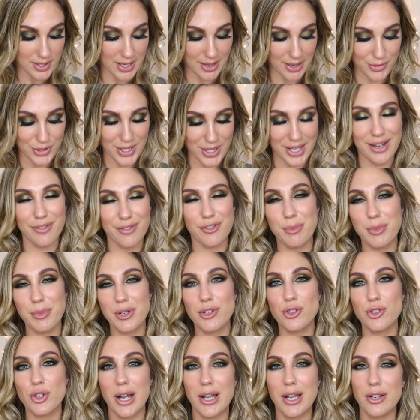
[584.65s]
and I was like, if I'm
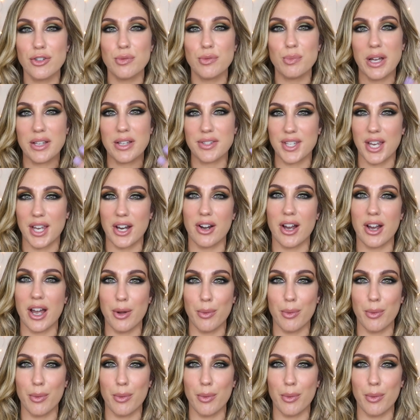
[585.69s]
going to try a new mascara,